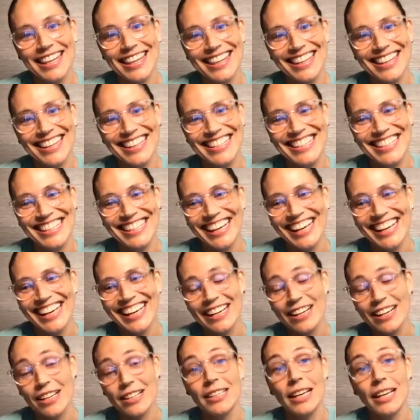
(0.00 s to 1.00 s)
A day
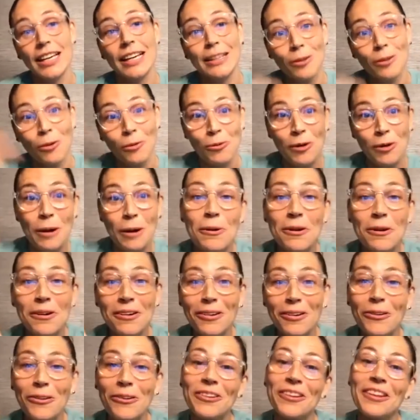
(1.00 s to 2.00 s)
in the wubble
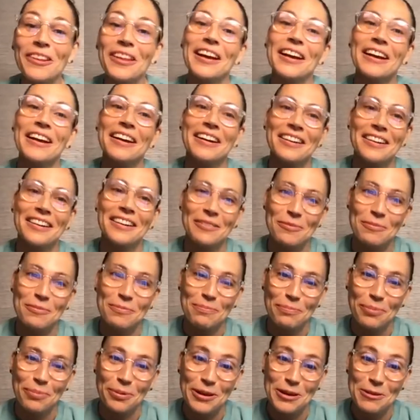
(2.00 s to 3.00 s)
or like
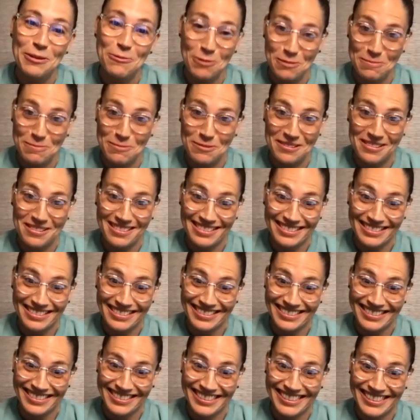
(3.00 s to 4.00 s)
pre-wubble? A day in the wubble.
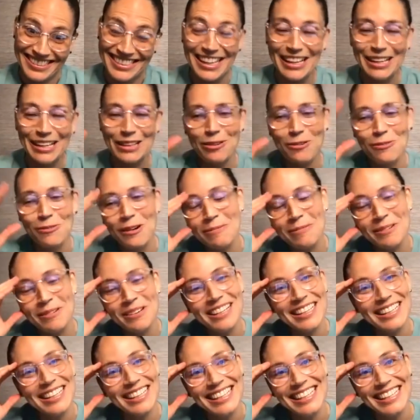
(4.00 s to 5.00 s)
Because we saw
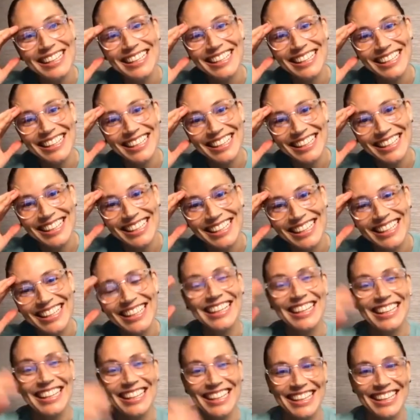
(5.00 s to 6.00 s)
okay, first
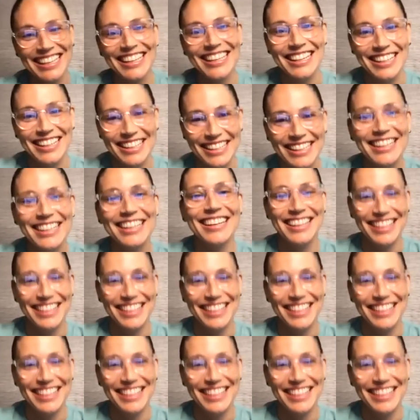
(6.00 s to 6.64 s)
let's rewind it back a little